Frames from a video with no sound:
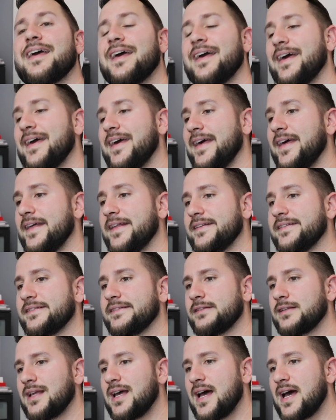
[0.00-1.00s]

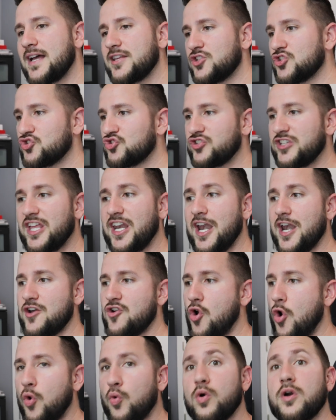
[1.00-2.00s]
and I just
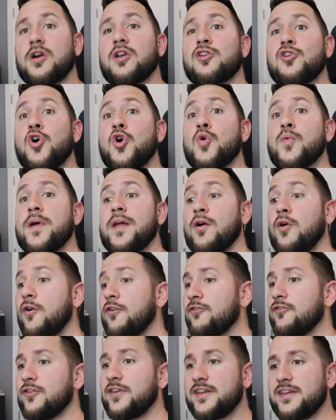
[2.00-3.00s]
didn't know where to go and
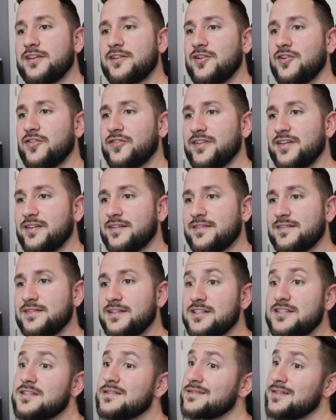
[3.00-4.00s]
hopefully you know this
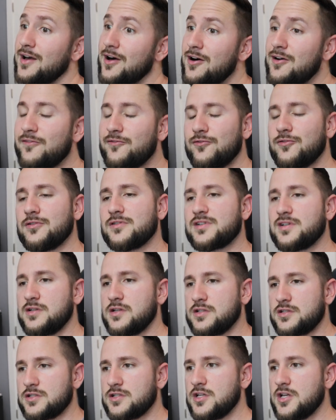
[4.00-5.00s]
this is helpful
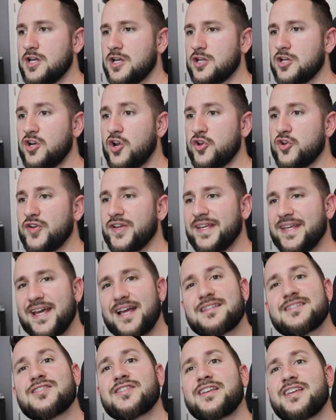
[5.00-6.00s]
because you know you
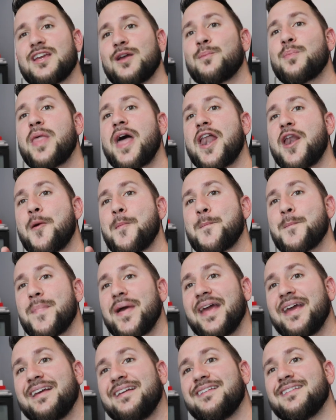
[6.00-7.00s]
get to keep that
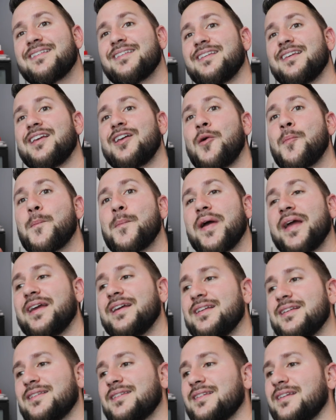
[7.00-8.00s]
amazing
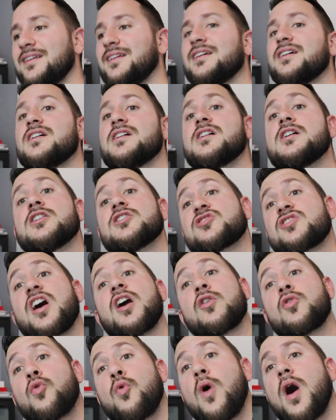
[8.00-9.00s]
amazing
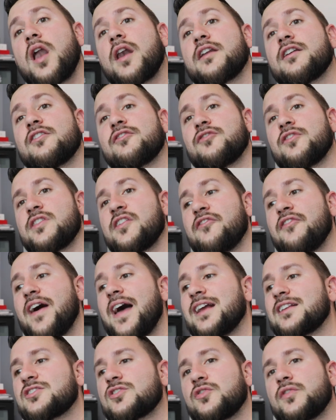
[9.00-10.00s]
sound quality from the
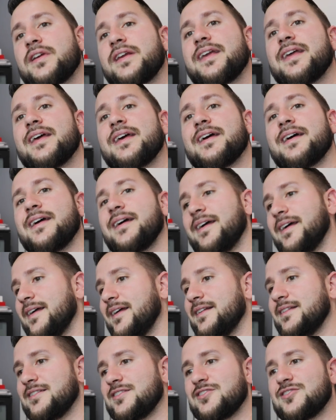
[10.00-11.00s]
factory
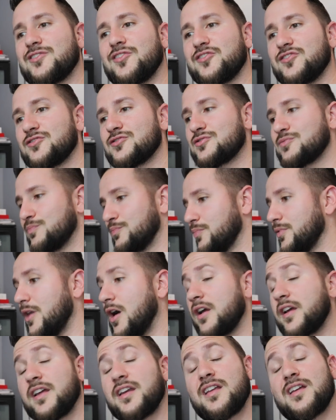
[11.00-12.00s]
and you know you just
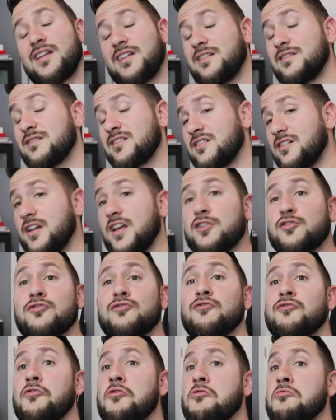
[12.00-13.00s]
plug it in connect
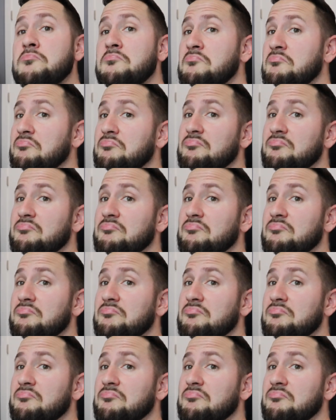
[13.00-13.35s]
your phone